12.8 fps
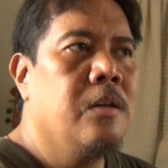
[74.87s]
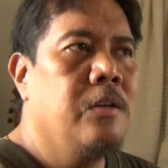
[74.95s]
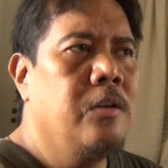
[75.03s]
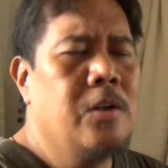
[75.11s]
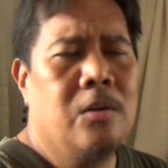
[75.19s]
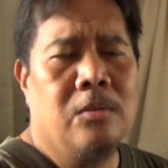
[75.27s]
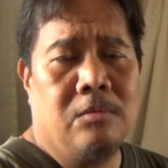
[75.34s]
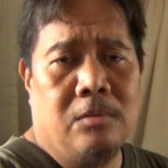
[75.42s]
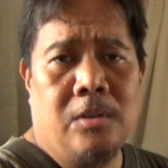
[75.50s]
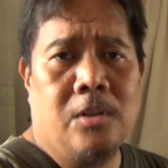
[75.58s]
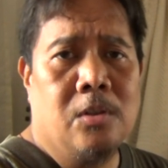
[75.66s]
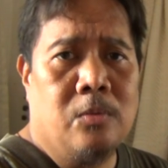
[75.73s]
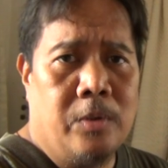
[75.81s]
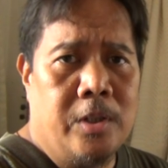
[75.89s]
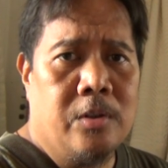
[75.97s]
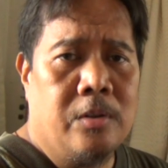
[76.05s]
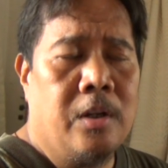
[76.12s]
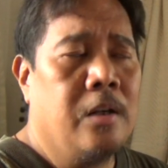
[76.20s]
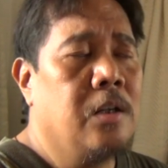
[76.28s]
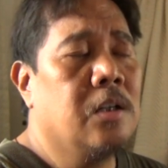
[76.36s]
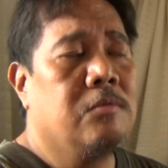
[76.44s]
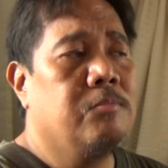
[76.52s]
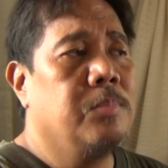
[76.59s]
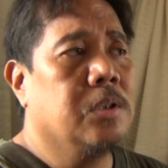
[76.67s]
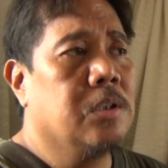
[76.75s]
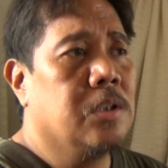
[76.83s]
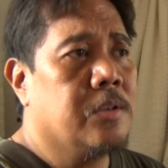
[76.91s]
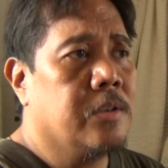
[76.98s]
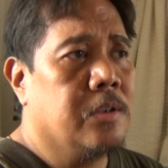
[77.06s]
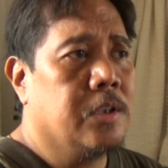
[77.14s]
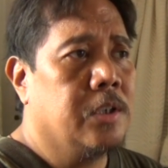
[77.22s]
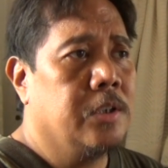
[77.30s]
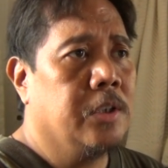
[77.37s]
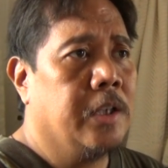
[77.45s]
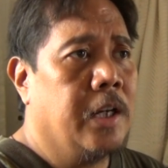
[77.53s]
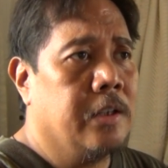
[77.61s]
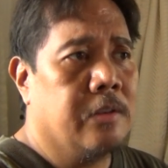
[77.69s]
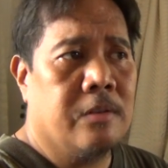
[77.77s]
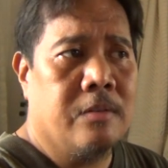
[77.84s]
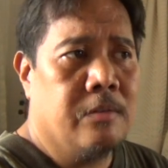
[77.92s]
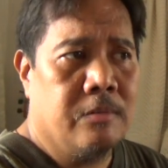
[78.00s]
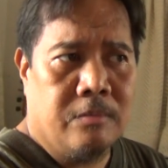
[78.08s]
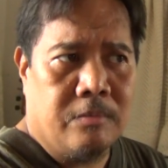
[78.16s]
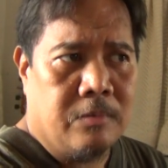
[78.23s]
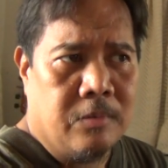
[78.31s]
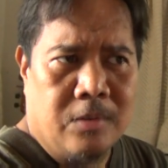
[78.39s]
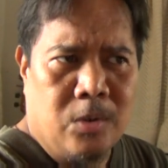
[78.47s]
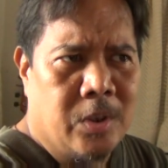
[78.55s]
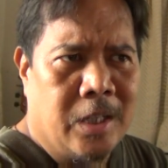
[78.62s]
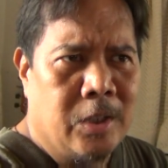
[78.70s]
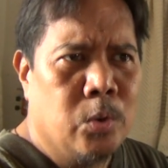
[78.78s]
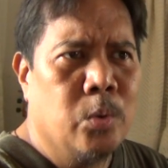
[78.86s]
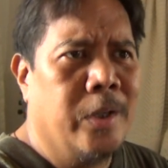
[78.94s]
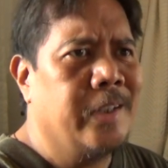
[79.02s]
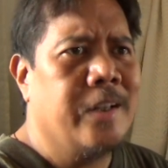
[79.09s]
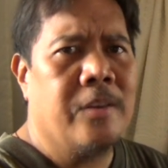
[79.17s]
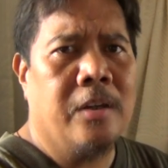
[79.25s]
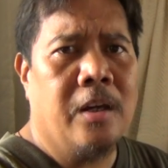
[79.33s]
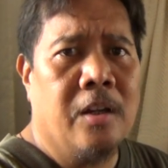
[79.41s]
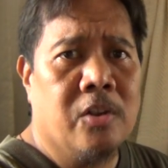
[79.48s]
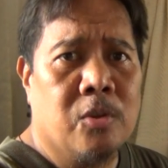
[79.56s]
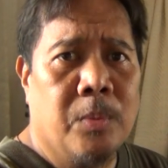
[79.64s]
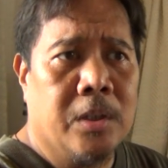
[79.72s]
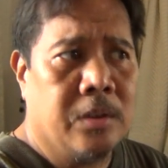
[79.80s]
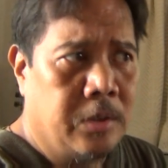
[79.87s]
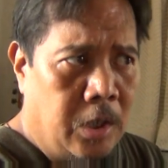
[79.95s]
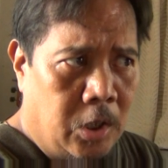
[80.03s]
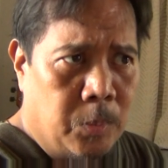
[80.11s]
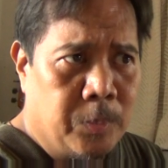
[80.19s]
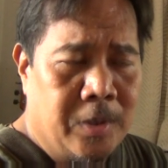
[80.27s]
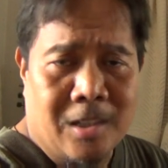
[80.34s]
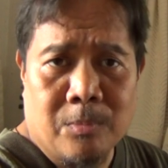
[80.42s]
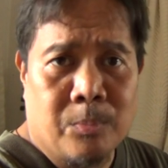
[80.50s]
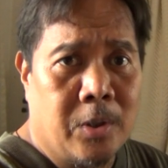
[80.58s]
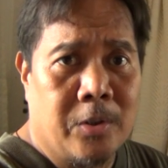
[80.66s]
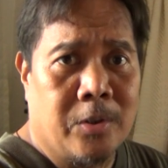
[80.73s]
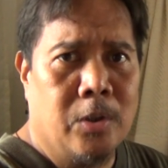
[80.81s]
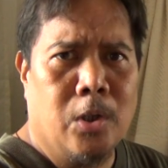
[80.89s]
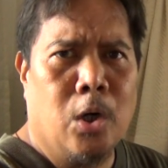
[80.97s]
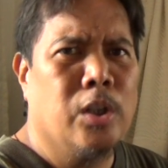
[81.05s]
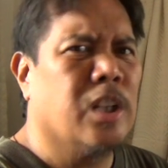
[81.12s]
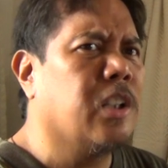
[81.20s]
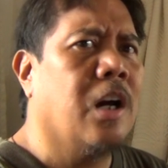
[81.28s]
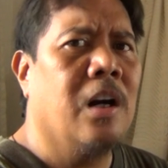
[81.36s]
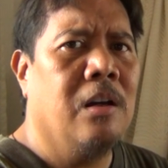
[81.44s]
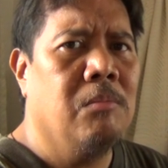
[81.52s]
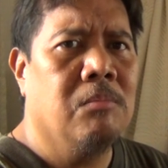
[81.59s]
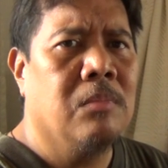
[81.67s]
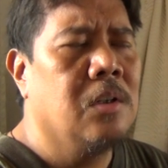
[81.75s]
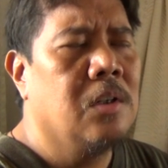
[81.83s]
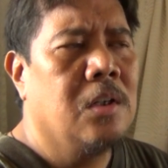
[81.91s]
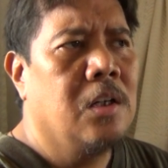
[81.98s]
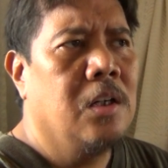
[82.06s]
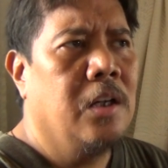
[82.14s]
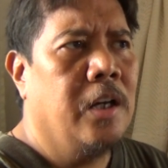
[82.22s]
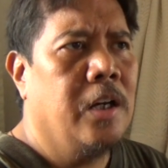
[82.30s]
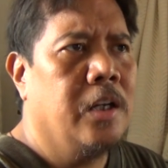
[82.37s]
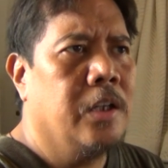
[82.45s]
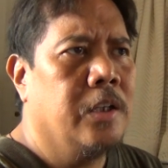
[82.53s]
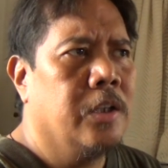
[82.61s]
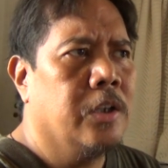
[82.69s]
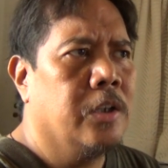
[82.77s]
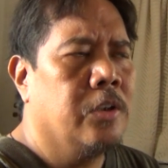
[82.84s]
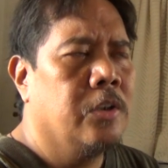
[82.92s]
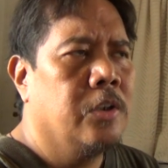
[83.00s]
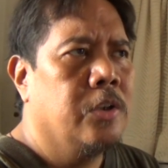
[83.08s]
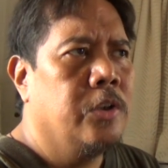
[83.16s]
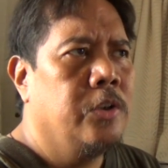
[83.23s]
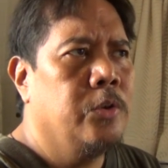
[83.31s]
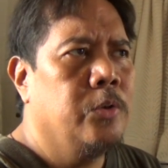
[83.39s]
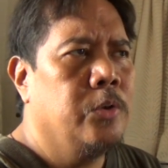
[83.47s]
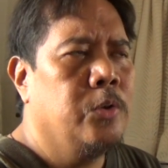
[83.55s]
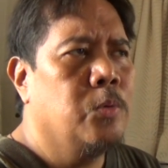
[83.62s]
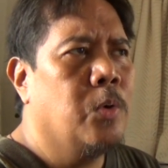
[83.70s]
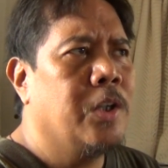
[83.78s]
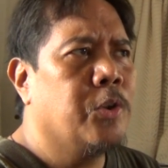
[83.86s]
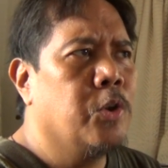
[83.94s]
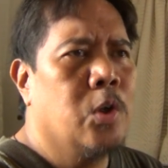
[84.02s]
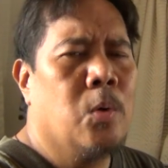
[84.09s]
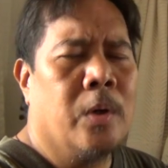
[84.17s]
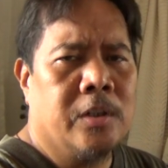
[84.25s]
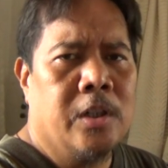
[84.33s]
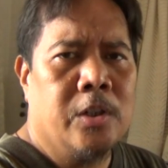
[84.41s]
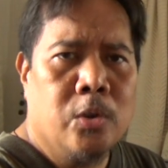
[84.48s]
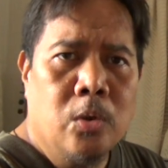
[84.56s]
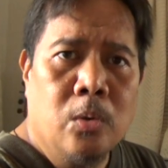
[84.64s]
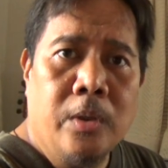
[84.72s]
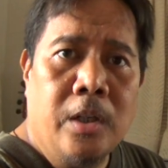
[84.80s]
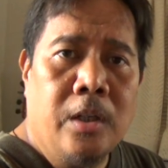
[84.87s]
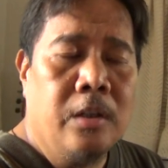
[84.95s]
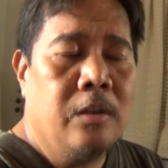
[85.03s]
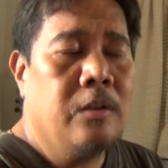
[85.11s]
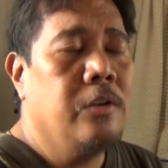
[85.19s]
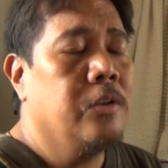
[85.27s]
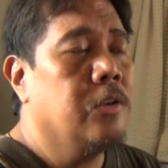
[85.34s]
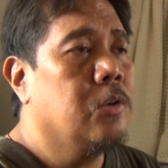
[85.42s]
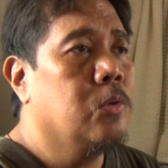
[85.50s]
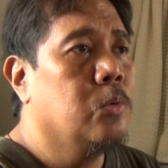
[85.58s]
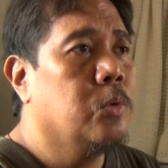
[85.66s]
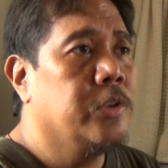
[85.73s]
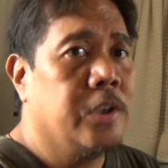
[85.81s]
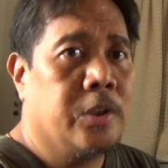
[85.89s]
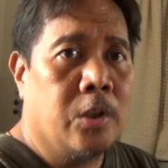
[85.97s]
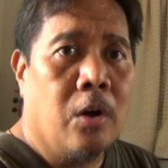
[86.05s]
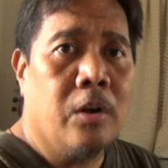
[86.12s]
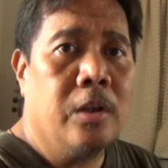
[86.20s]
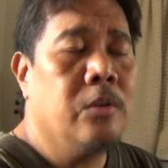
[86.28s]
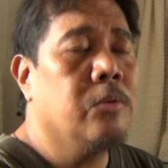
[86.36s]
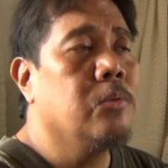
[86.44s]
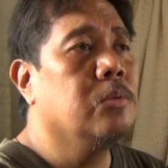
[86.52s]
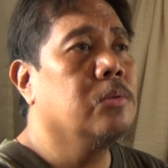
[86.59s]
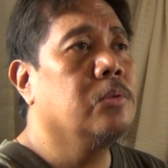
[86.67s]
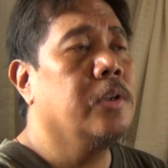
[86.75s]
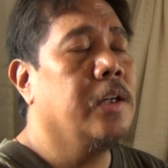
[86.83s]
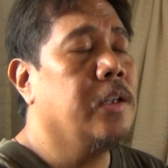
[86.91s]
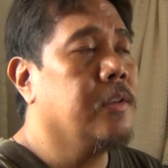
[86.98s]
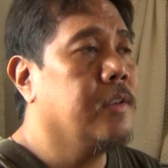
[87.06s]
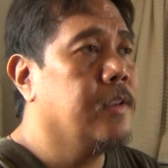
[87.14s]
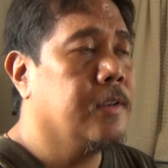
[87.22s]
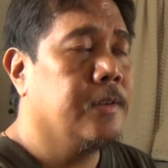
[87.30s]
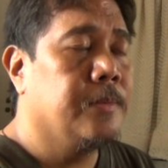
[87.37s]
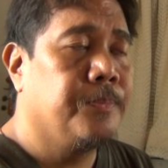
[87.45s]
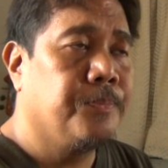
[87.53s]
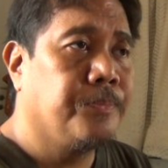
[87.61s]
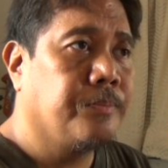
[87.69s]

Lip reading: You know when you're in love because you can't do anything else but think of that person all the time, and you want to know what they're doing, who they're talking to, and